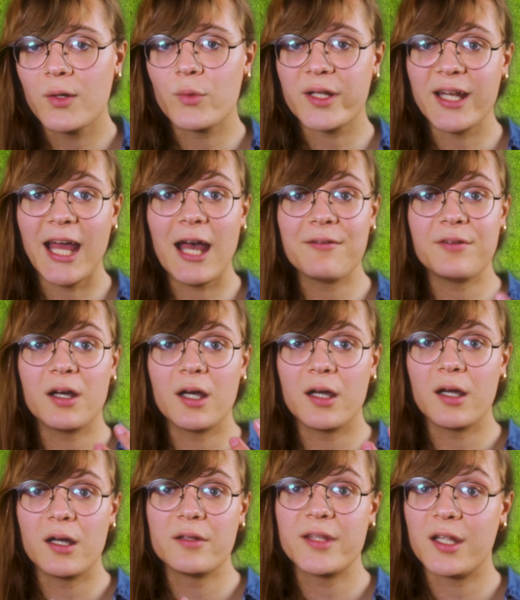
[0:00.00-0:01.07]
We're gonna have
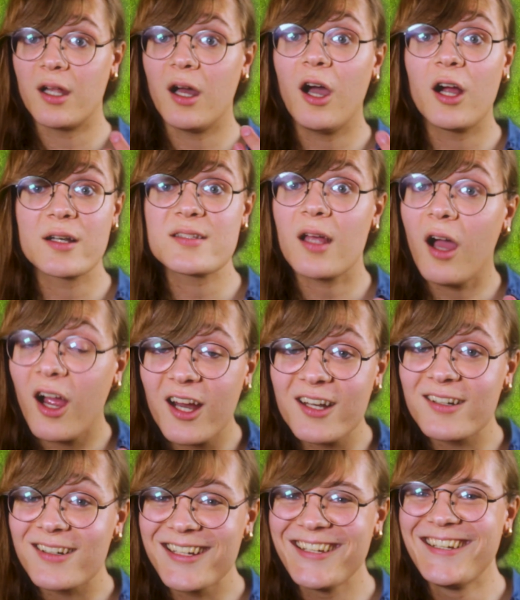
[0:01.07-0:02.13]
a, then a
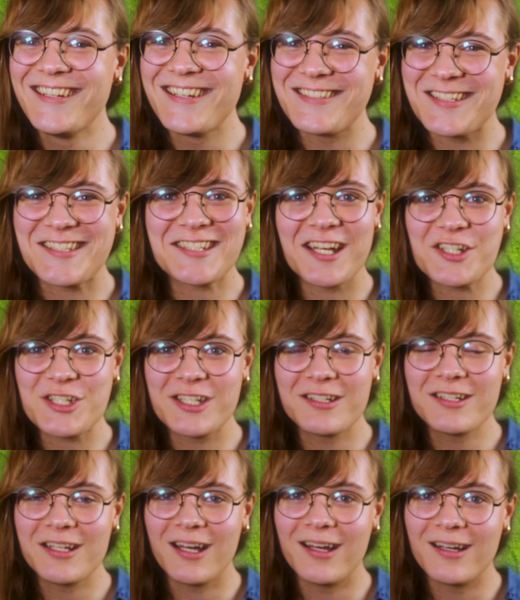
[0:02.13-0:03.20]
heart-to-heart -heart
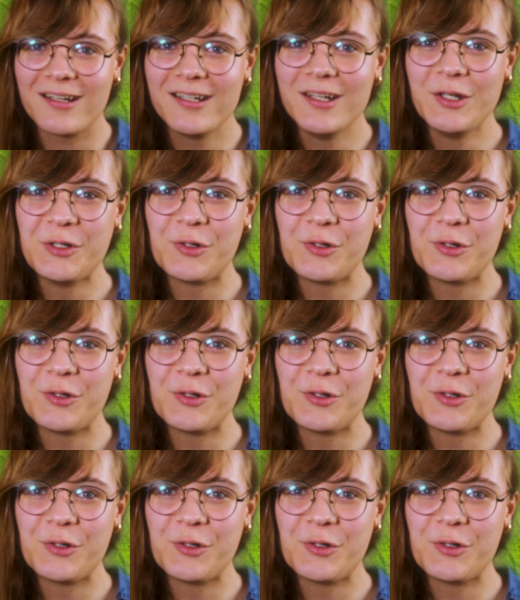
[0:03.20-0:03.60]
discussion uh,